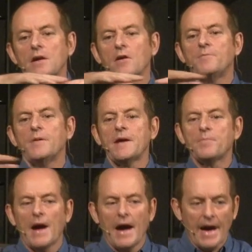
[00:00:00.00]
of being
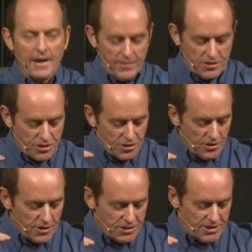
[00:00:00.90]
part of the
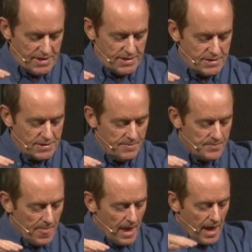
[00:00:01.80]
church is,
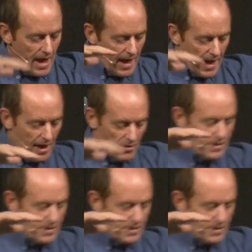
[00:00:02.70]
how